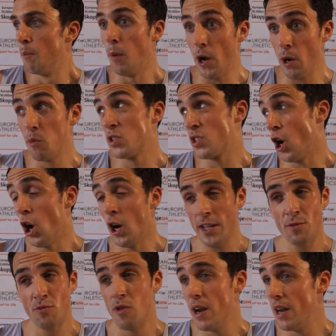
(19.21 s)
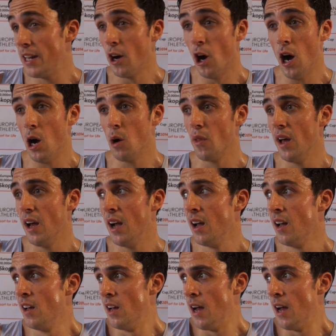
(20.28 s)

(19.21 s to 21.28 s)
But it was hot. It's really hot out there.